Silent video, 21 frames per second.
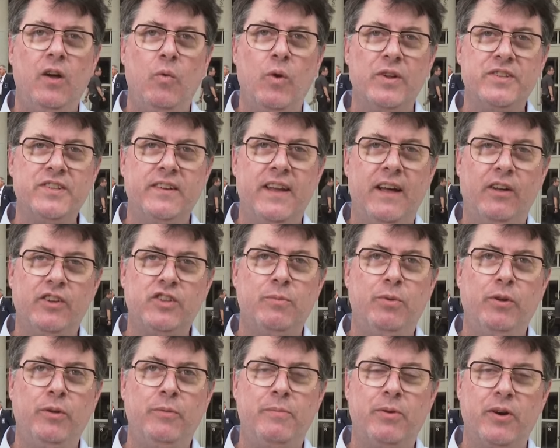wasn't
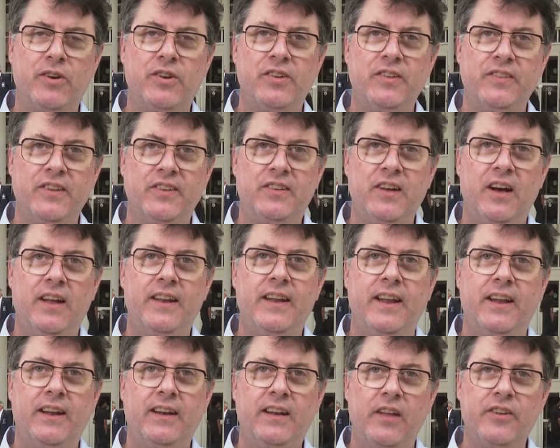eligible to be purchasing this gun
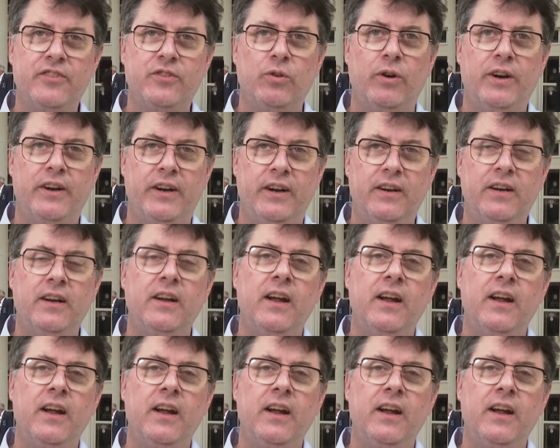at a gun store here.